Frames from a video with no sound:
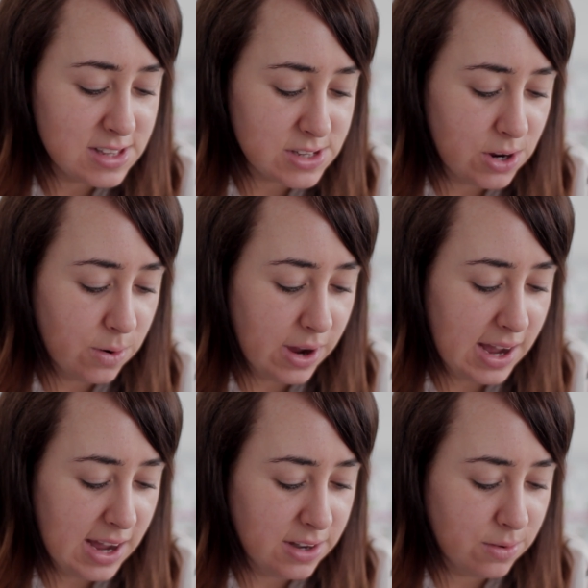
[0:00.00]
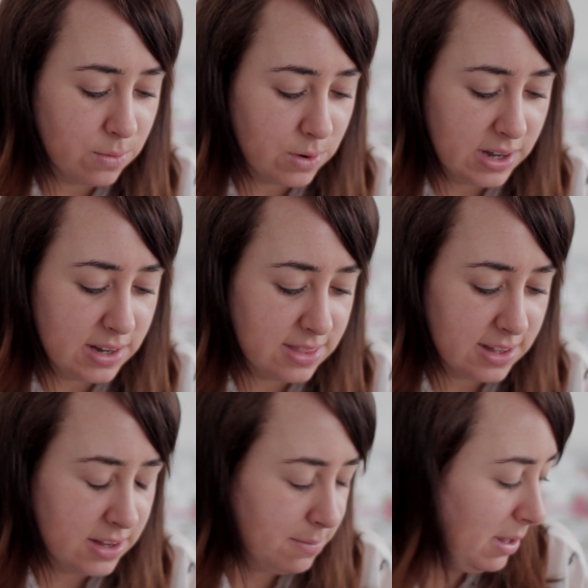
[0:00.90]
So I don't want
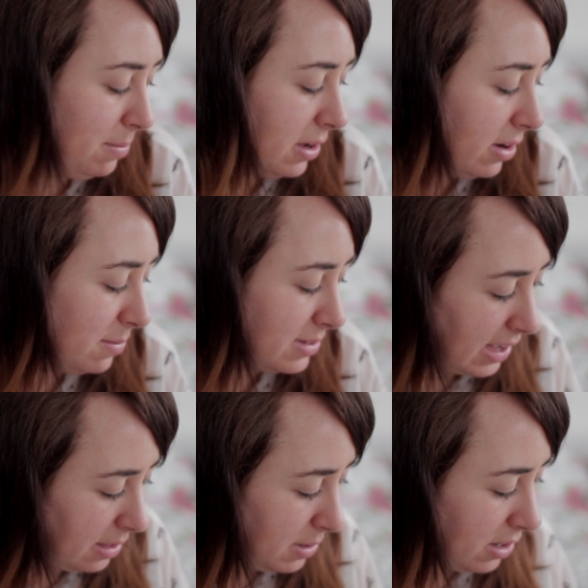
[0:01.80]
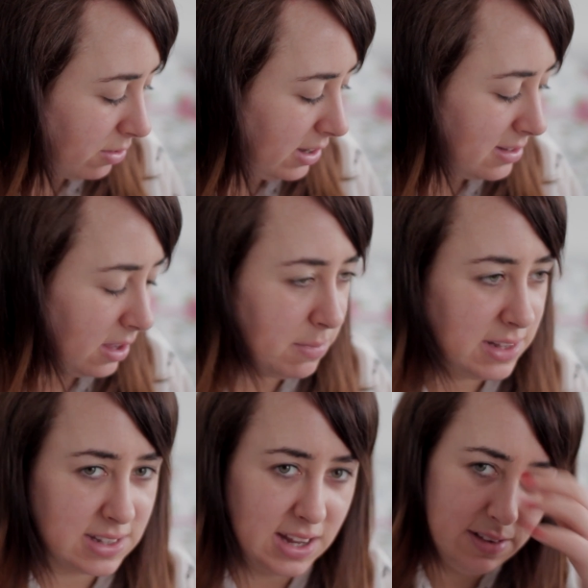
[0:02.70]
the BB cream to get a bit greasy on my
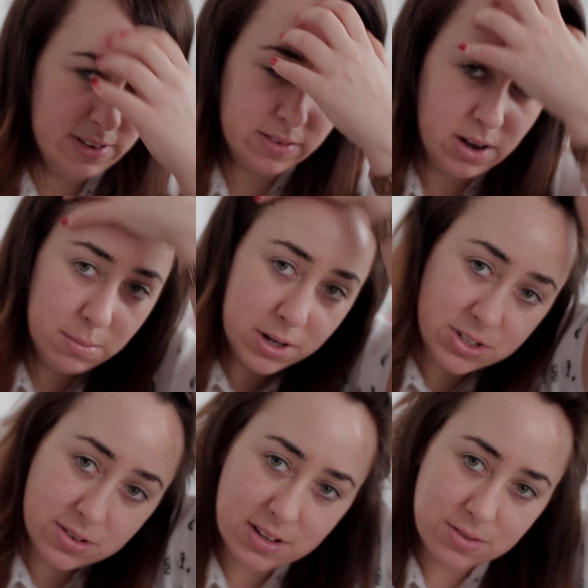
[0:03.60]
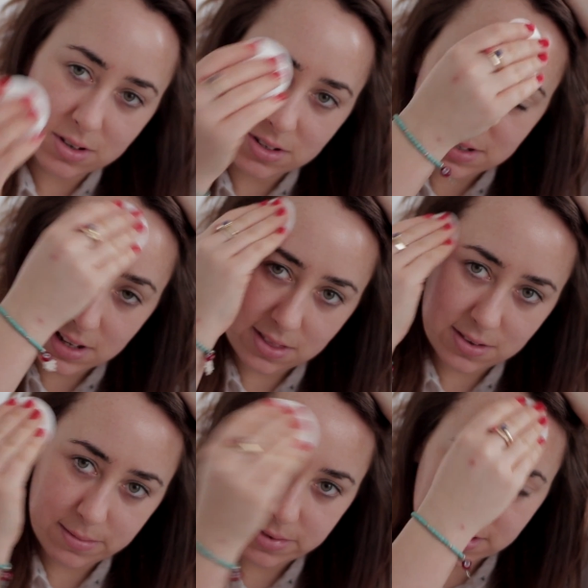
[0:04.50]
skin if I've got a moisturiser on underneath,
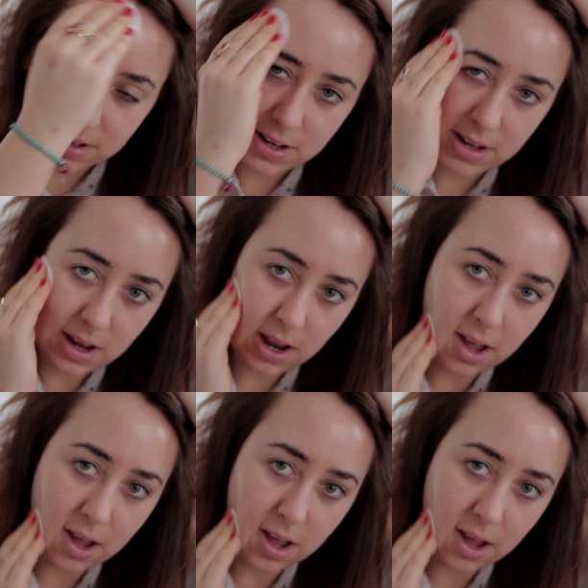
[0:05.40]
so I'm just gonna